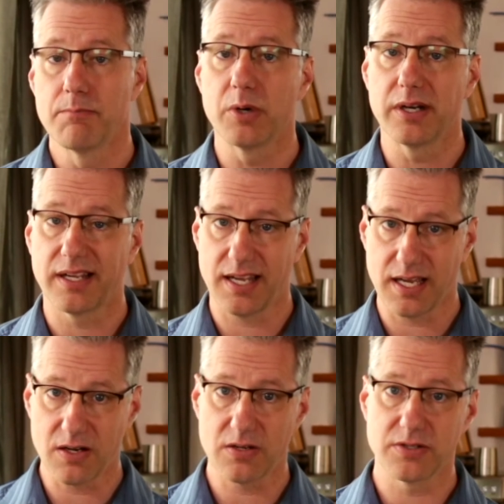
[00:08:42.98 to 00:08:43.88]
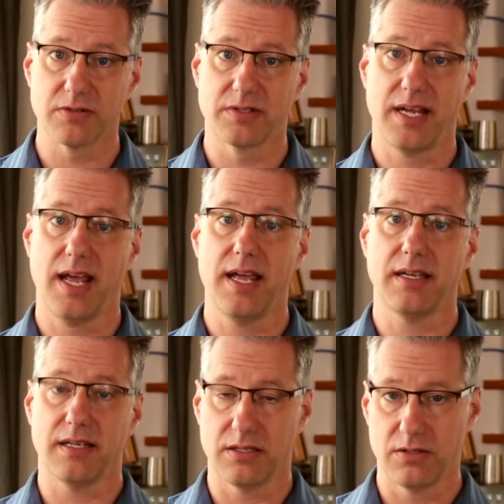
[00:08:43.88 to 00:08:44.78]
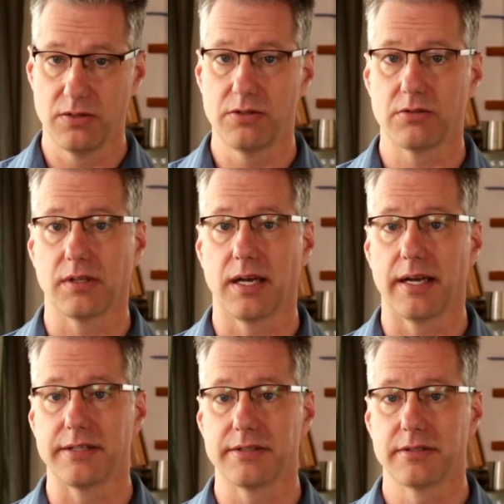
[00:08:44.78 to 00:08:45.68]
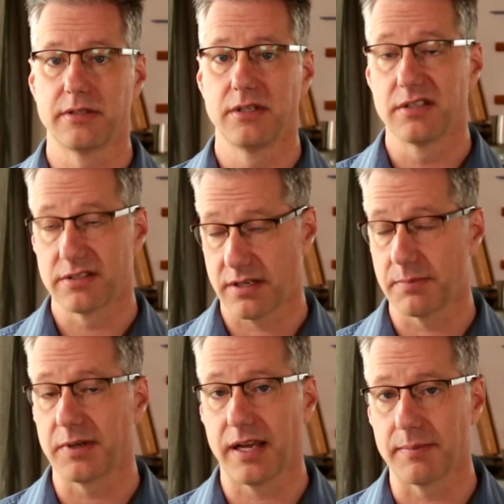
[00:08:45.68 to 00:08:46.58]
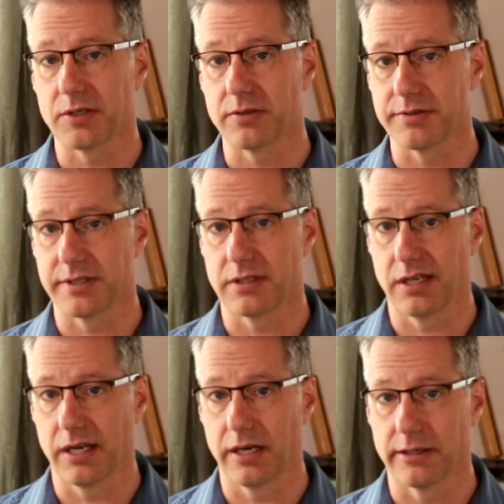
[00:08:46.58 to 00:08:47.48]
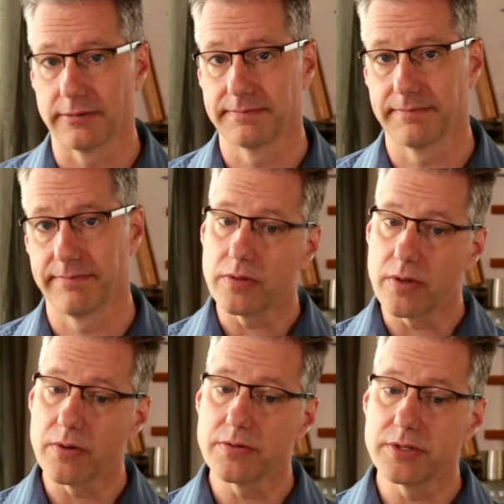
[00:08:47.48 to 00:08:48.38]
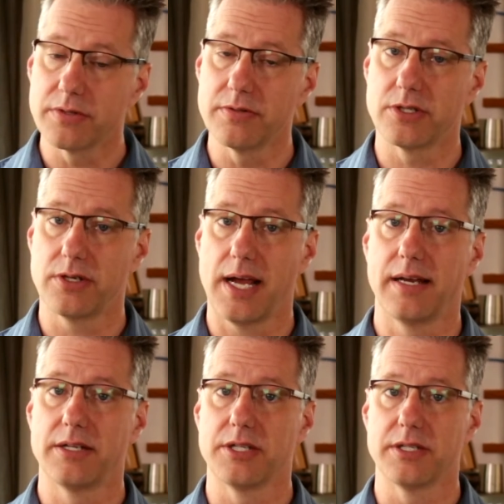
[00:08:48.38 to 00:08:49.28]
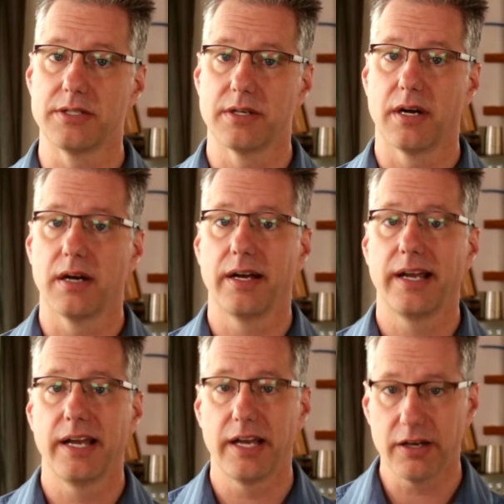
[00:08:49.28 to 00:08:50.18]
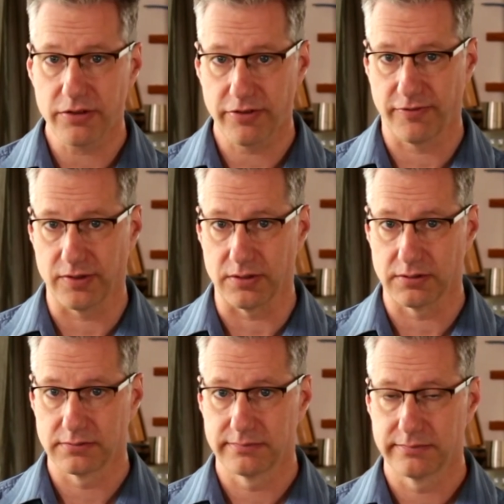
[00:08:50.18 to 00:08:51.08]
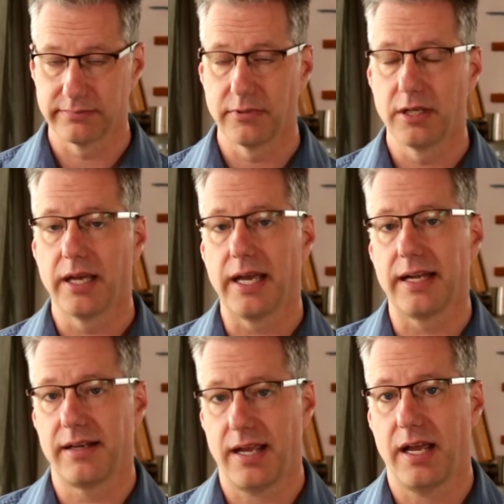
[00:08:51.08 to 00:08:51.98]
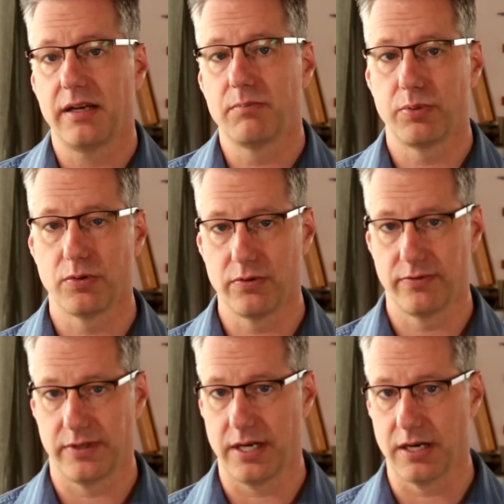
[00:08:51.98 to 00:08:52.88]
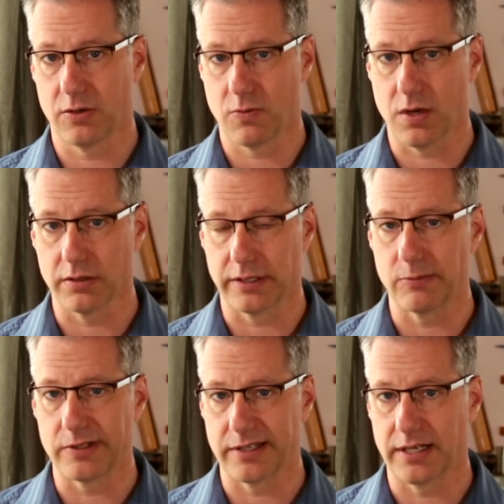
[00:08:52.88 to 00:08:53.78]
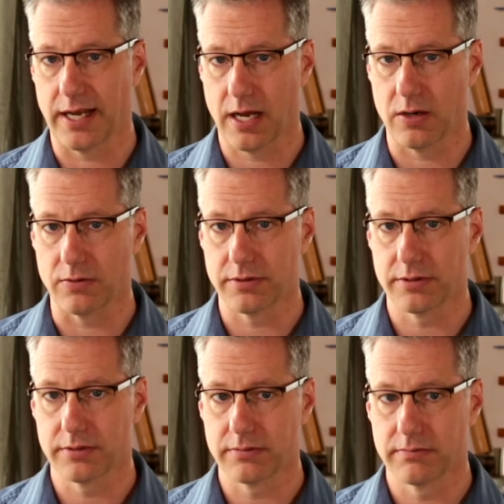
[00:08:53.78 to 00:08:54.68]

But it can also take and neutralize some chemicals in the air. Those two strategies are healthful and can improve the air quality within a house.